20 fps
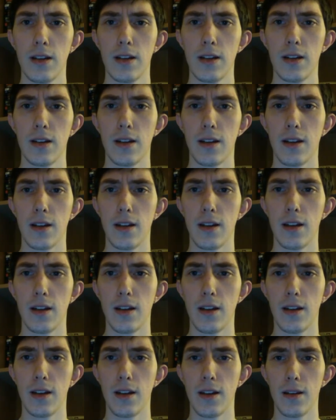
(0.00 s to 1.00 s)

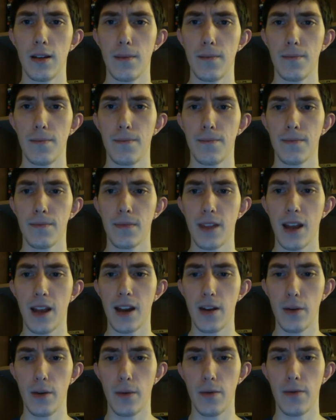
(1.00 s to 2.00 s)
And I
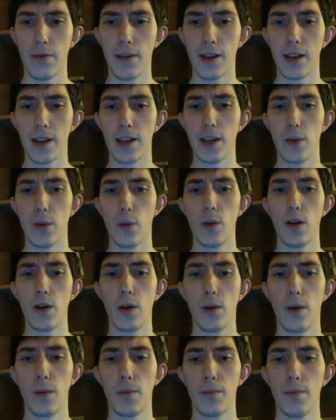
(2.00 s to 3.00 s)
don't think he
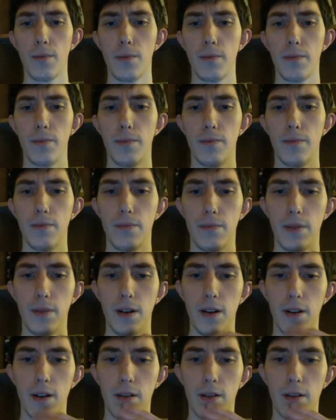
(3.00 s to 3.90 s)
will, but,